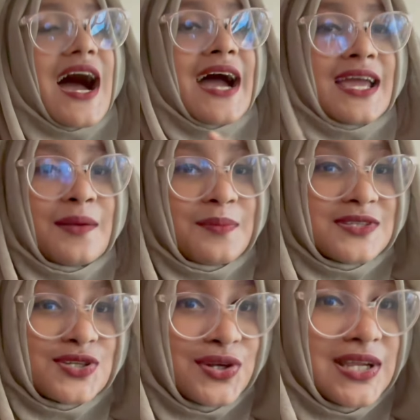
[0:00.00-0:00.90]
I
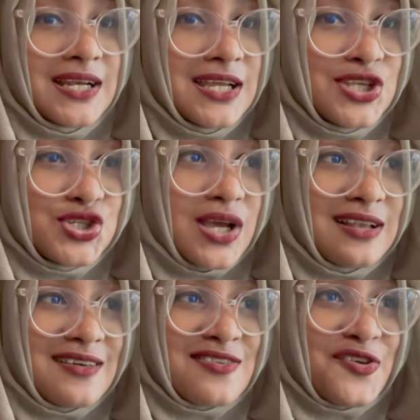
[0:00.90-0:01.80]
am really
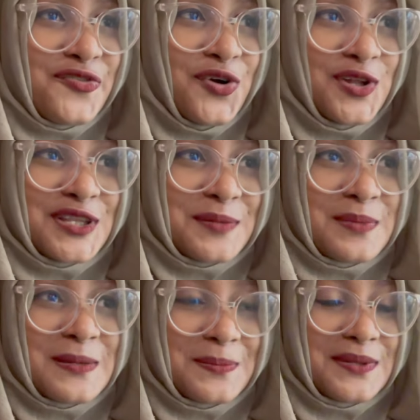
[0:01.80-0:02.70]
jealous of all the
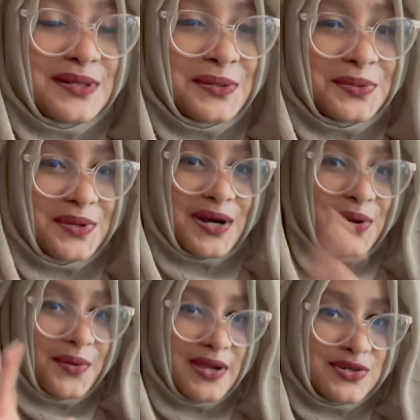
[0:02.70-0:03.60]
people who are
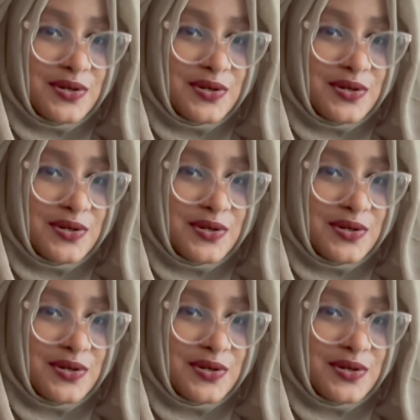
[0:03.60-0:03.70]
going